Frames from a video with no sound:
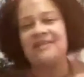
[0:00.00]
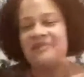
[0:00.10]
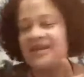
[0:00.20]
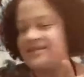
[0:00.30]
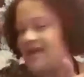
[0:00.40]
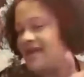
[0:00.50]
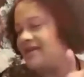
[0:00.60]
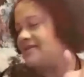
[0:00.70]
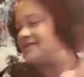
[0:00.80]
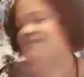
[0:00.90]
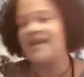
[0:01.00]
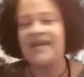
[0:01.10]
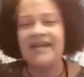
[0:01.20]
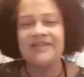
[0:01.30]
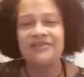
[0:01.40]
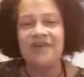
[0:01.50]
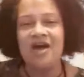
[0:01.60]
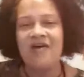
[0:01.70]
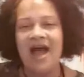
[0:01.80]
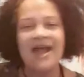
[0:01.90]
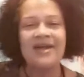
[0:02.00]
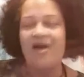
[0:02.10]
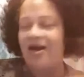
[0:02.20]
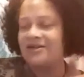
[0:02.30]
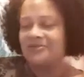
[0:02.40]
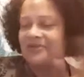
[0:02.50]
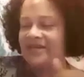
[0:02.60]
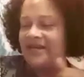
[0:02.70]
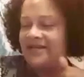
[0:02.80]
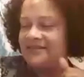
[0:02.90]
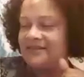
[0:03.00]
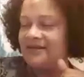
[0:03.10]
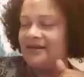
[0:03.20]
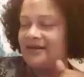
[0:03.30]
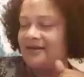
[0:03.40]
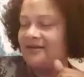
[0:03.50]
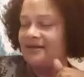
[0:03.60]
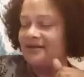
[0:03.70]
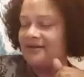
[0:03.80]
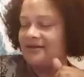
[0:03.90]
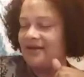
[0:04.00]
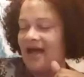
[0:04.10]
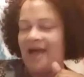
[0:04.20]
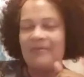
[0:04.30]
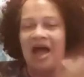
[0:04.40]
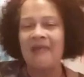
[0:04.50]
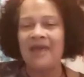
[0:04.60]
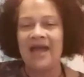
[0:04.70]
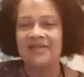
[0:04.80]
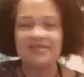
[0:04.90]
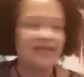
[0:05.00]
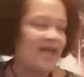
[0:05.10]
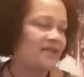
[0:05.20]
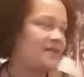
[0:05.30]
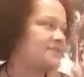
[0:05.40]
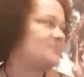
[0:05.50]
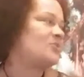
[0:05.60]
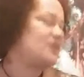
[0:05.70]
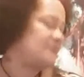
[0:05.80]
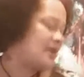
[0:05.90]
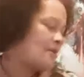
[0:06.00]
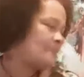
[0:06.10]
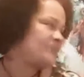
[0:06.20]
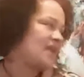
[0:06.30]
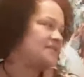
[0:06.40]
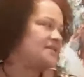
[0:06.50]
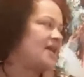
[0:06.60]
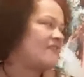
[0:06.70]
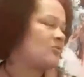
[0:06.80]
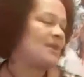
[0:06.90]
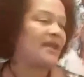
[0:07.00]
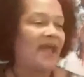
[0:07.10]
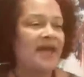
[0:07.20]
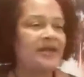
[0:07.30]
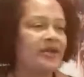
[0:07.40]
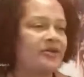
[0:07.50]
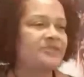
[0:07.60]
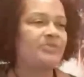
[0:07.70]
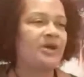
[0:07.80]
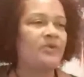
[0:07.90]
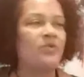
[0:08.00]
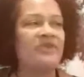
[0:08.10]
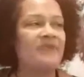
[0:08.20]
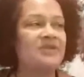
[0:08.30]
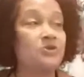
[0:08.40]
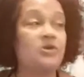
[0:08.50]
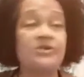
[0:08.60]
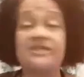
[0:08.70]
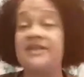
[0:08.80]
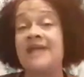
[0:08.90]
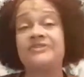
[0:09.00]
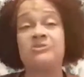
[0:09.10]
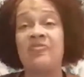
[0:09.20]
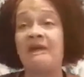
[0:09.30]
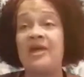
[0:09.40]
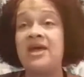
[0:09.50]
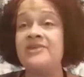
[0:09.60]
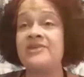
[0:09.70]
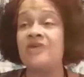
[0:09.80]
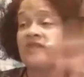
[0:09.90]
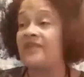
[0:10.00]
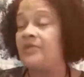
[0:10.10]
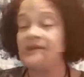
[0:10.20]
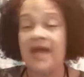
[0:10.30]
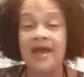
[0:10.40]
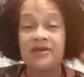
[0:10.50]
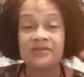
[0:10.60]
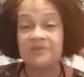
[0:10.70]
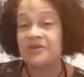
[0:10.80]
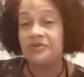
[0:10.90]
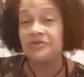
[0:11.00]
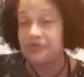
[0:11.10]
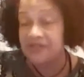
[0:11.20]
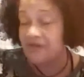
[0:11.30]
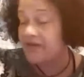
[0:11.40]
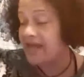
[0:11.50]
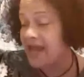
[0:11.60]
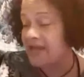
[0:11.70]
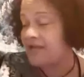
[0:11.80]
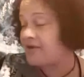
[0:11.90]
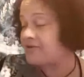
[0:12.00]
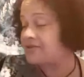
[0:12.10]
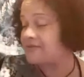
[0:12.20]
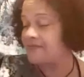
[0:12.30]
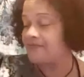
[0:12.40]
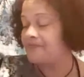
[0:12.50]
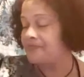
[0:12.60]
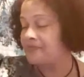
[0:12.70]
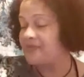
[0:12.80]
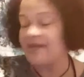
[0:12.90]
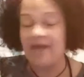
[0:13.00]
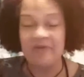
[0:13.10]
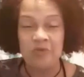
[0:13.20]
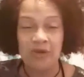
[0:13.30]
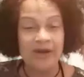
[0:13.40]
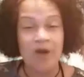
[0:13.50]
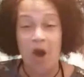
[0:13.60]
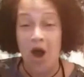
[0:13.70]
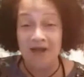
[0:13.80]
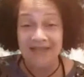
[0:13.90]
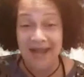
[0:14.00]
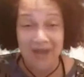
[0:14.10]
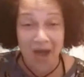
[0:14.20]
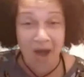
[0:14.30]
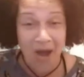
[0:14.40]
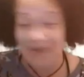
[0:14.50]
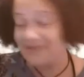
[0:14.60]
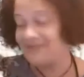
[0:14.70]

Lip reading: excited. Sage, I ain't hard to please. I'm actually Cat Lady Supreme now. I did have on my cat ears, but one of my daughters snatched them off my head and off they went. I had on some cute little silver cat ears that I've been wearing all day long